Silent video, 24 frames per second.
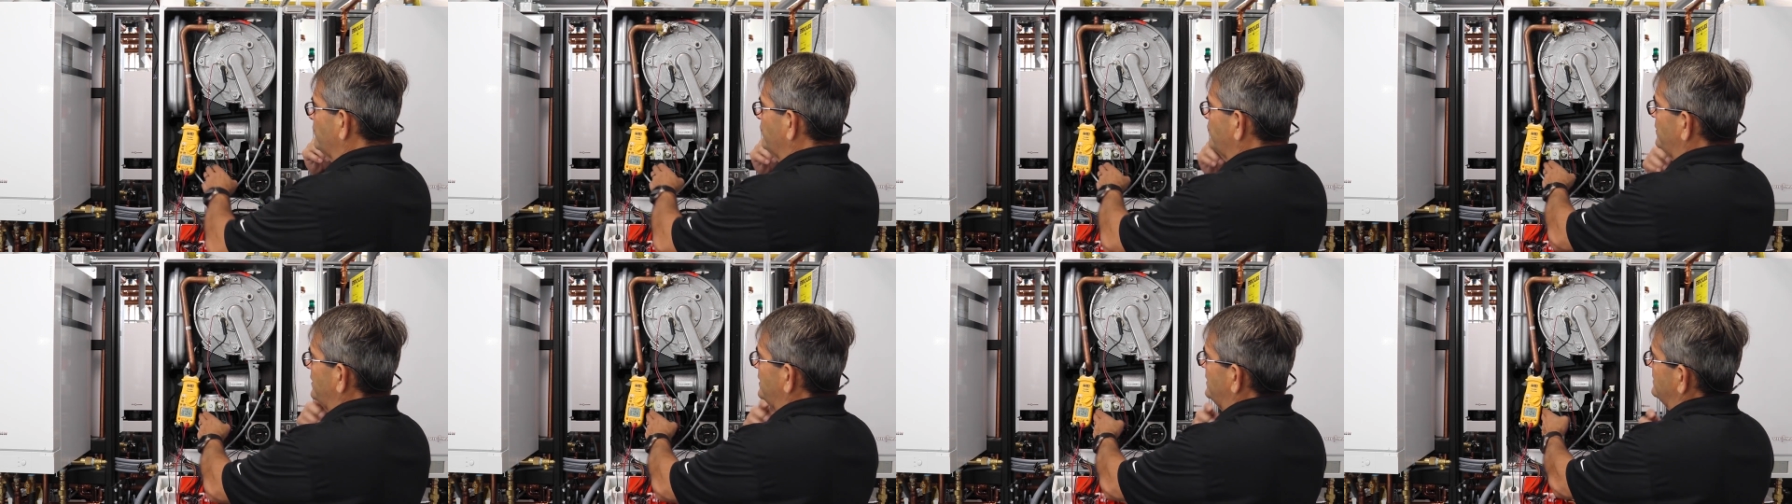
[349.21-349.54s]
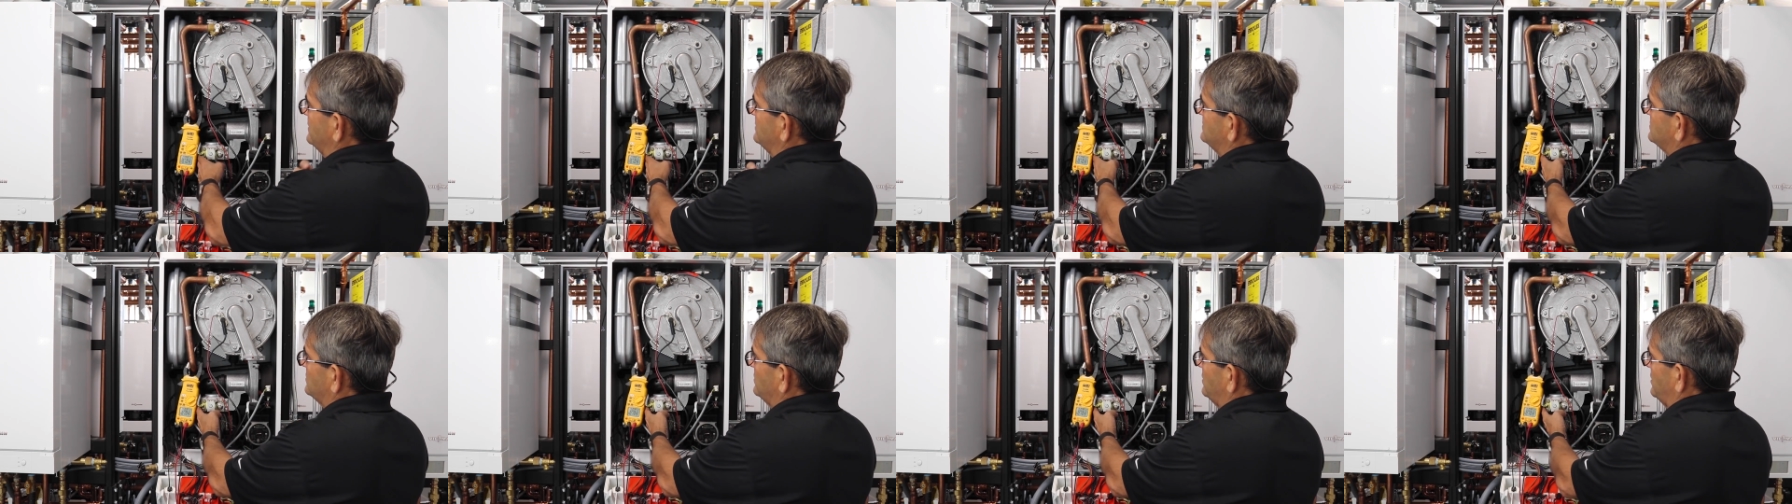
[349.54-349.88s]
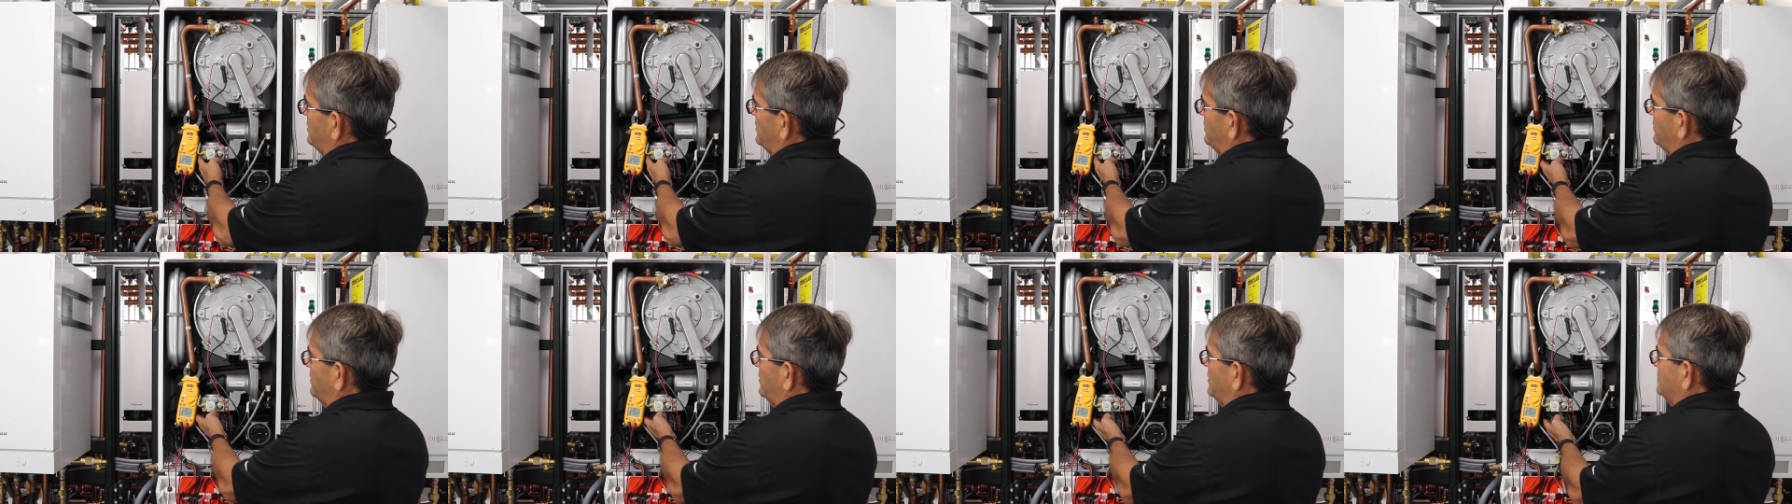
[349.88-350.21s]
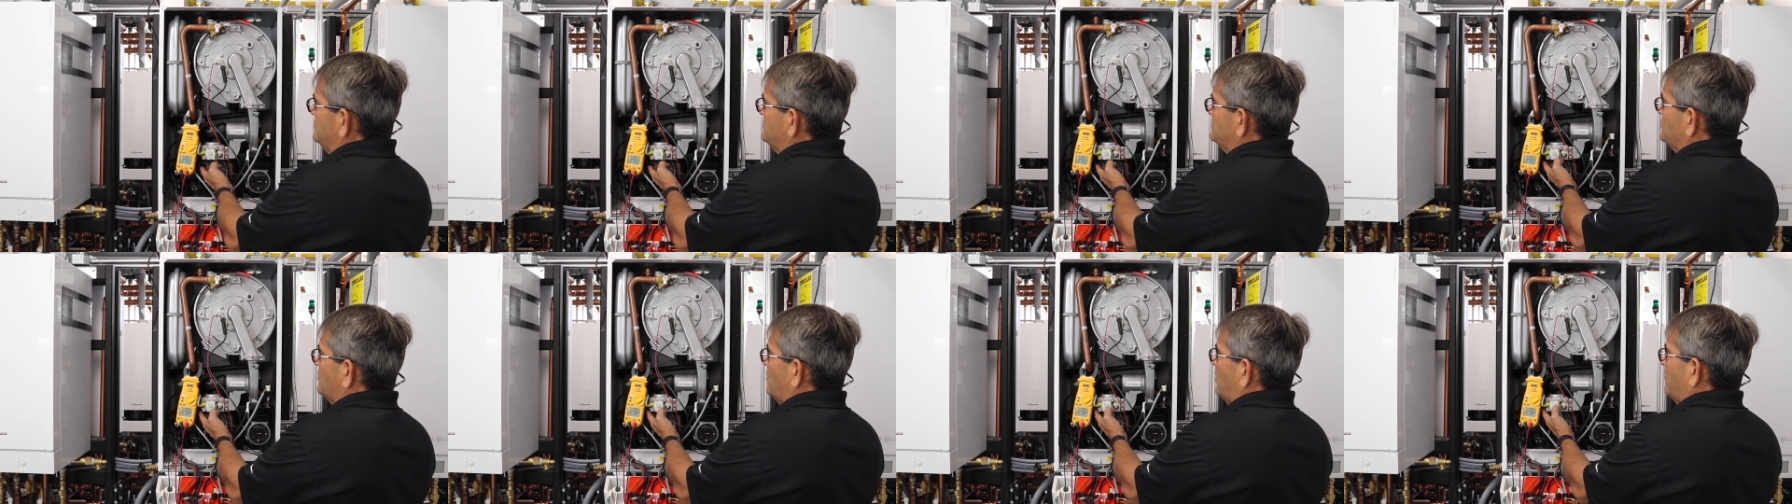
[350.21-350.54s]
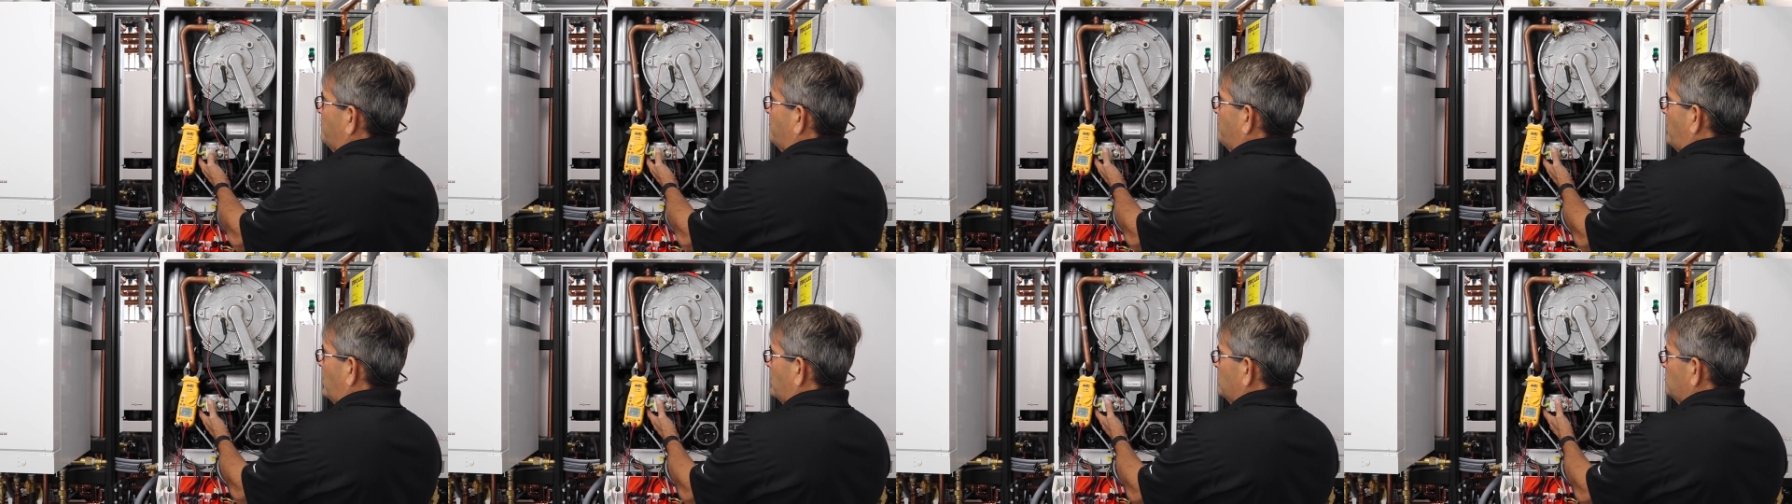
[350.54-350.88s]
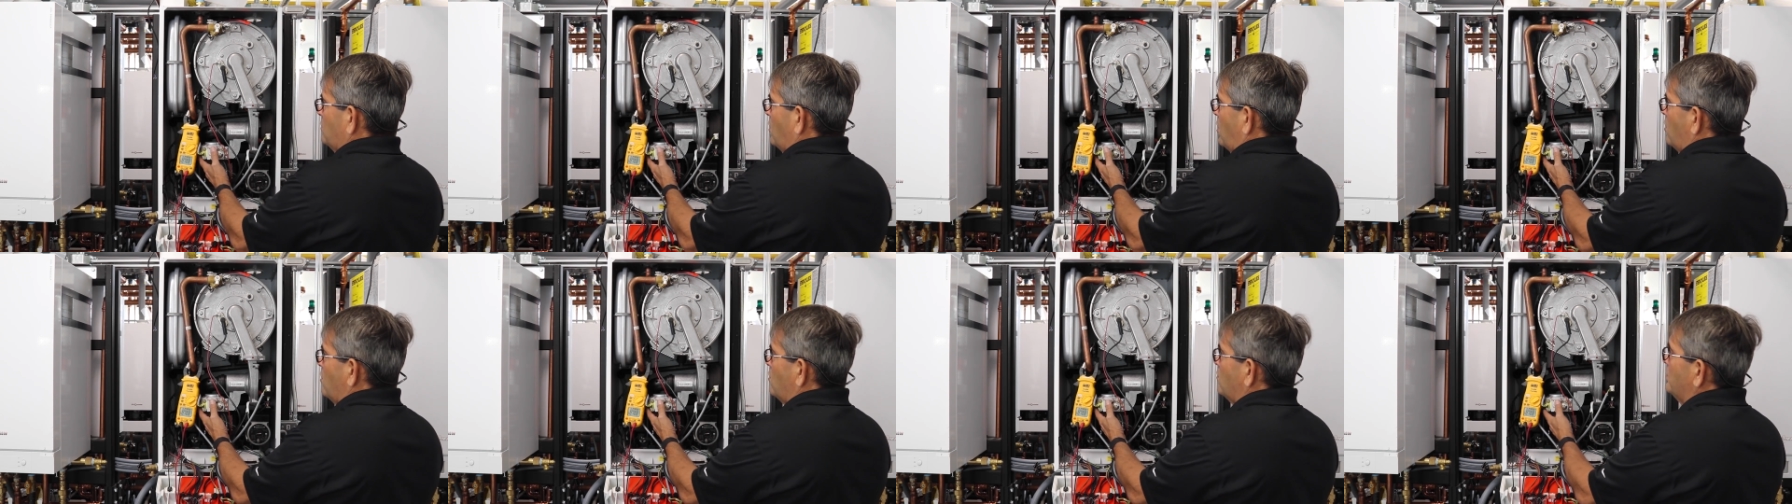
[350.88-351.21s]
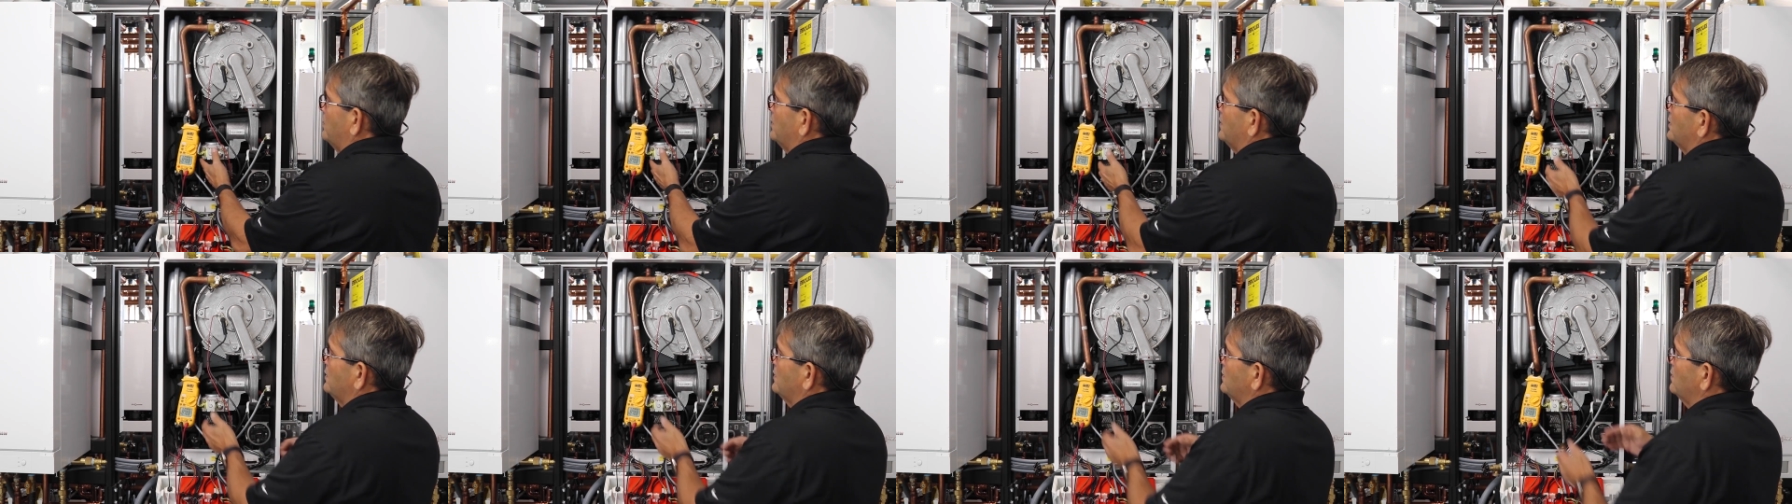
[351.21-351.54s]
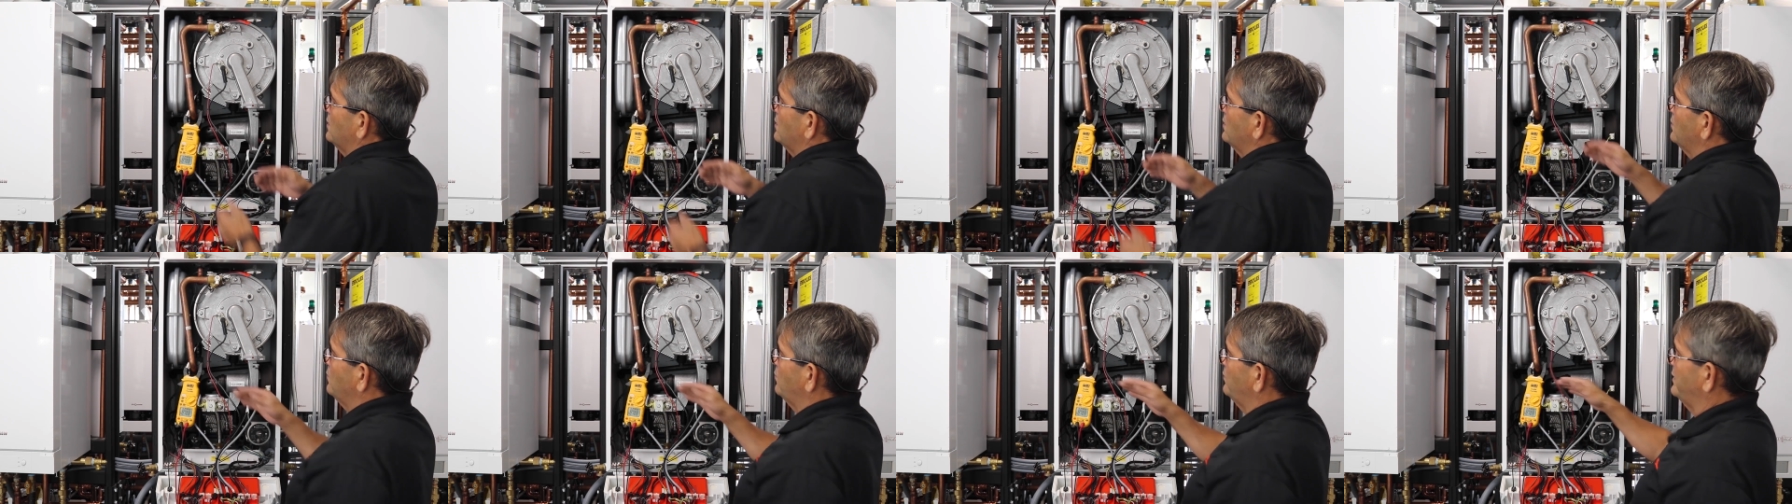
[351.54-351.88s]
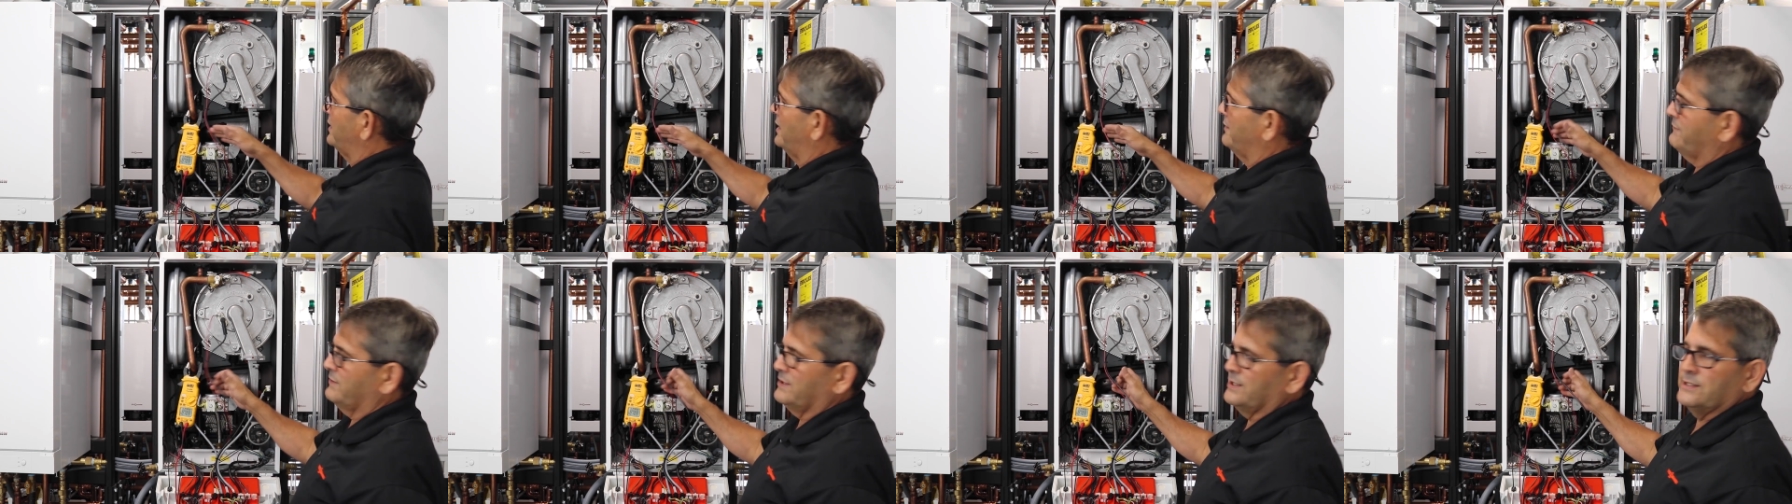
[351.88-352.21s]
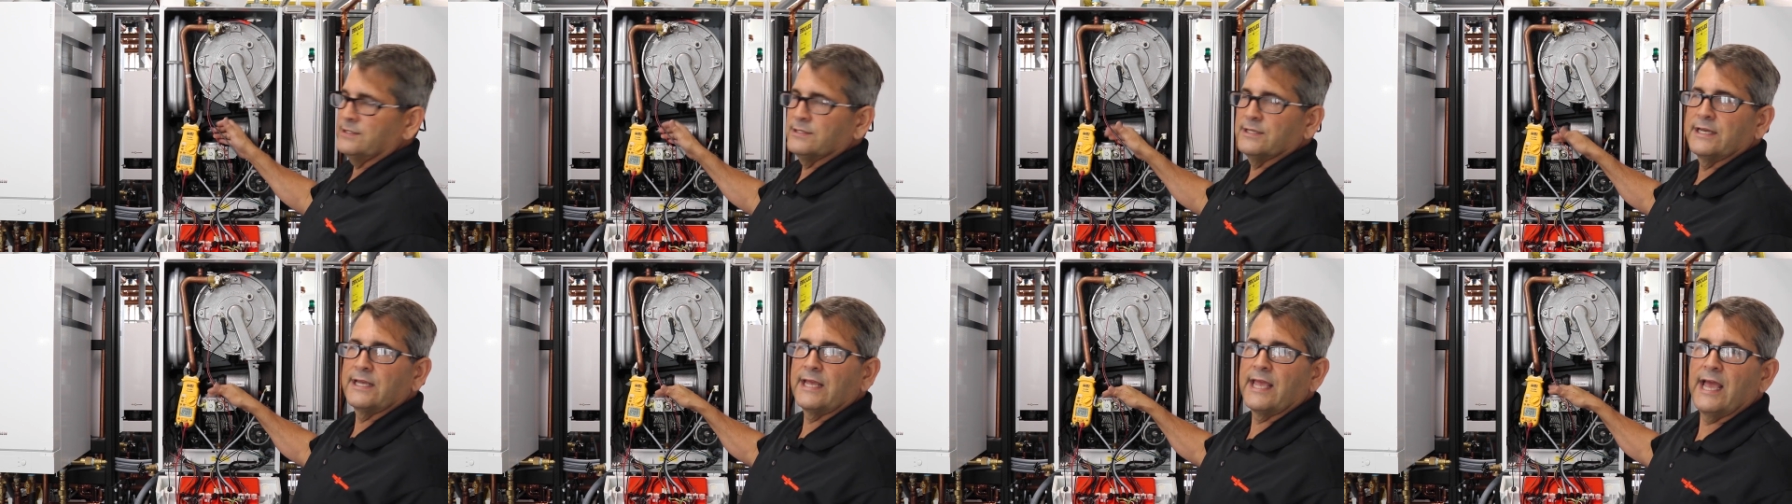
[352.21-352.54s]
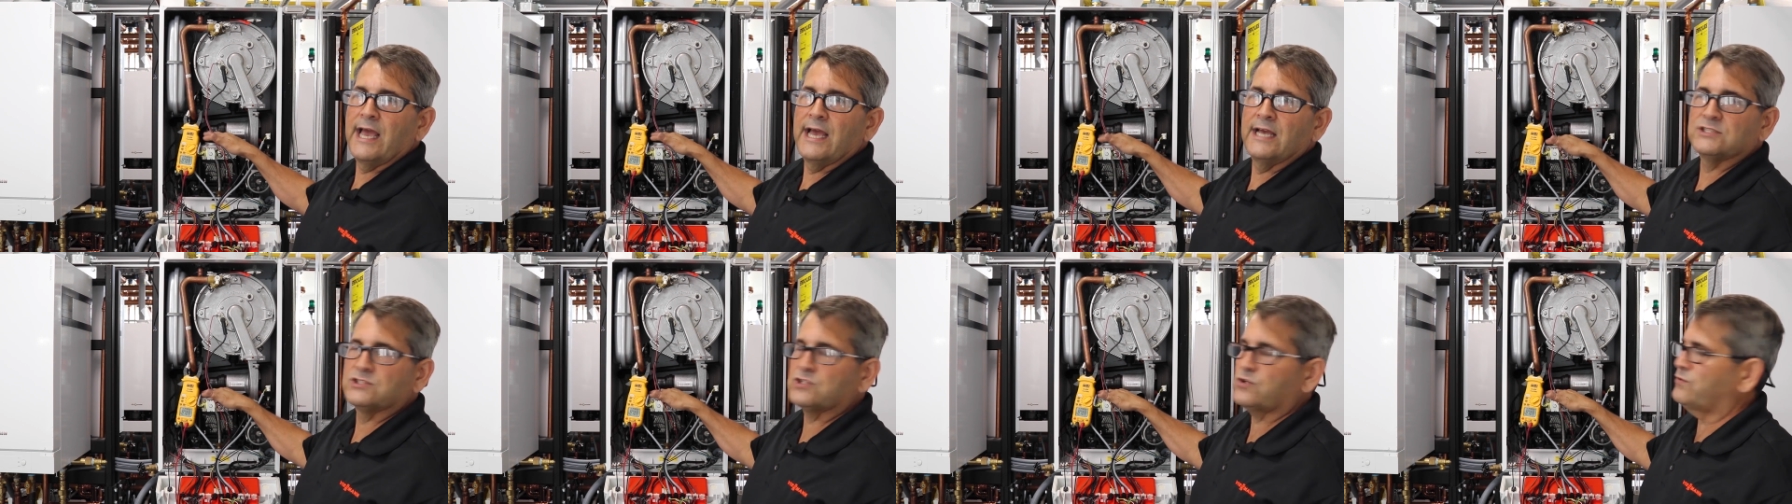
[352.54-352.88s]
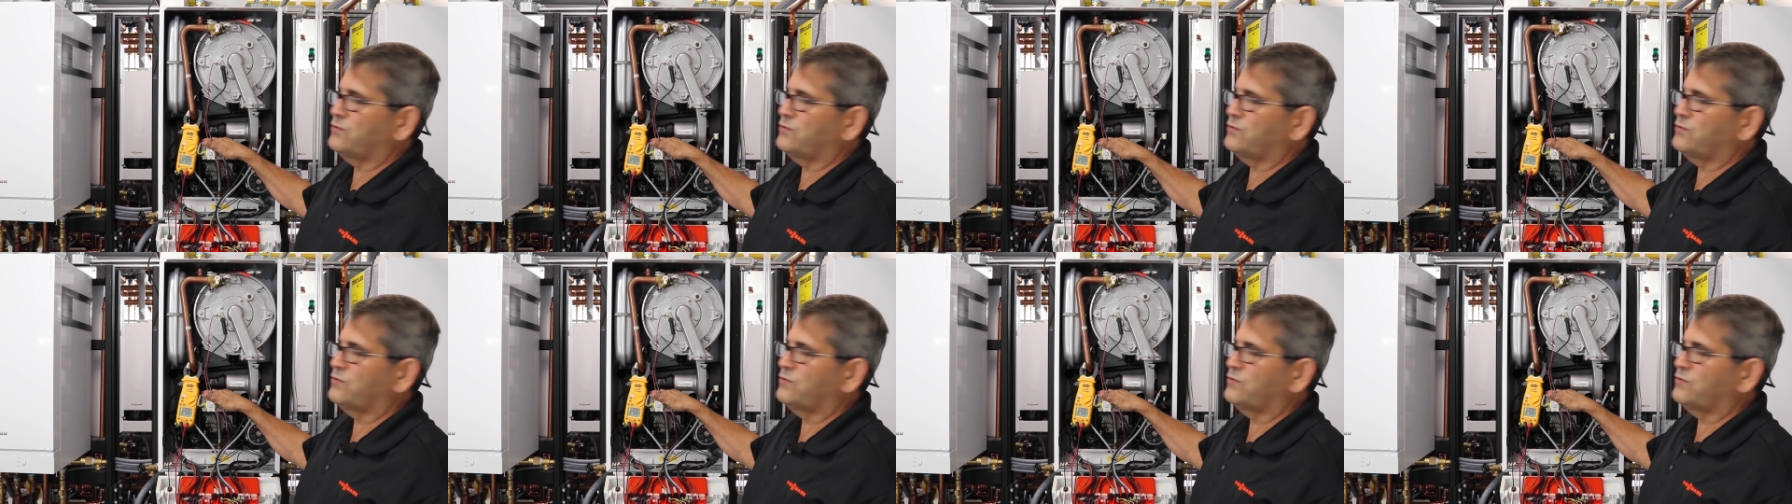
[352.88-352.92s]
readings are low, we have an inlet gas